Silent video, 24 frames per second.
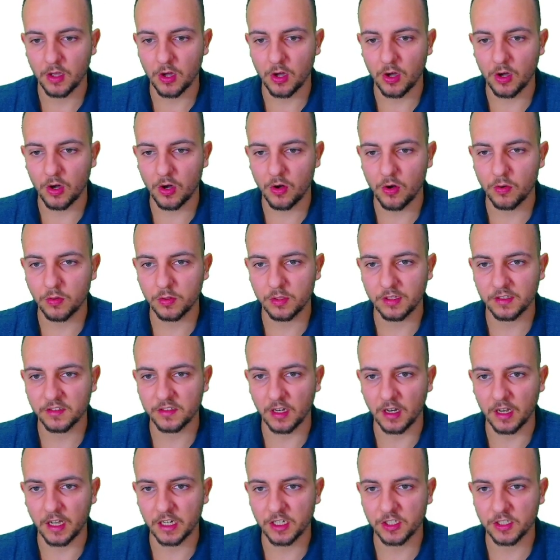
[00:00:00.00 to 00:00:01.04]
all the
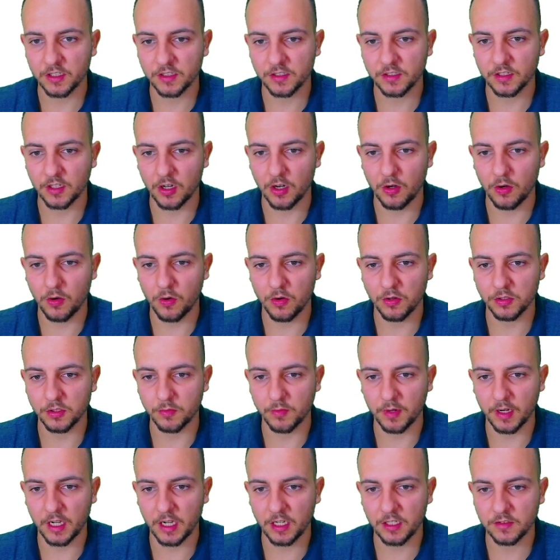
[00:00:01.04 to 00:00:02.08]
selections, all the
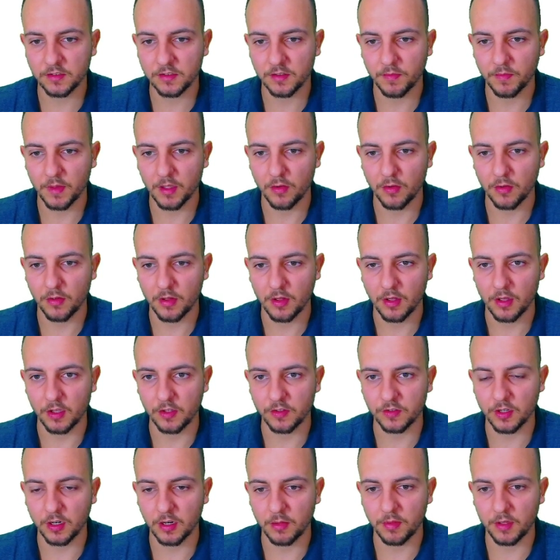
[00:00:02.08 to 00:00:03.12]
ranges, is
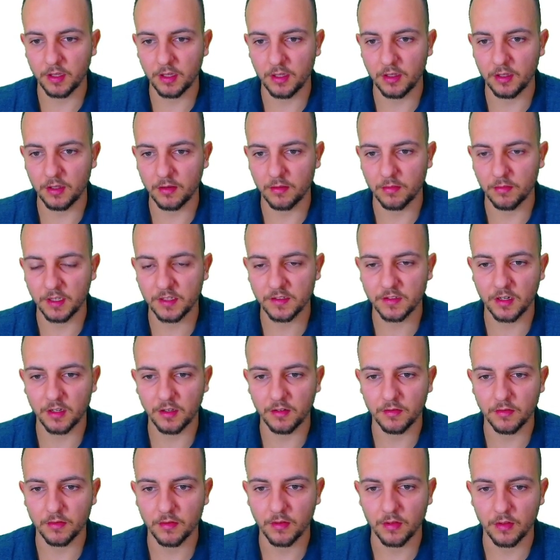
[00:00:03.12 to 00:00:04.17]
going to be basically,
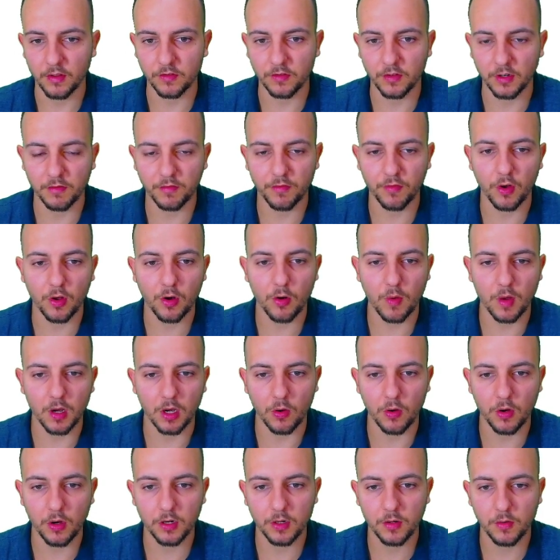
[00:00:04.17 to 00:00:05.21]
it's going to follow
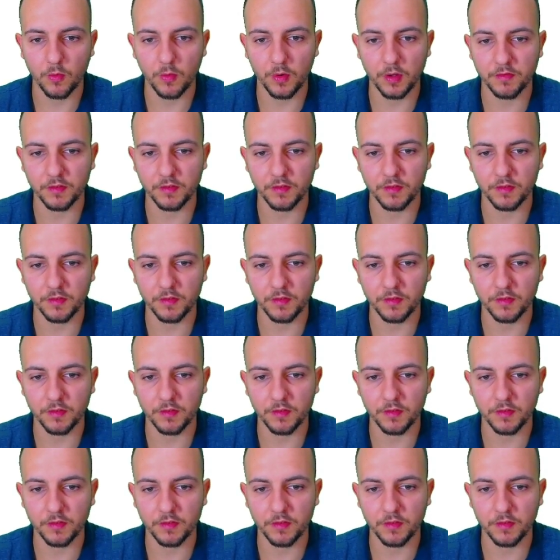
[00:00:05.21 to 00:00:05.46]
along with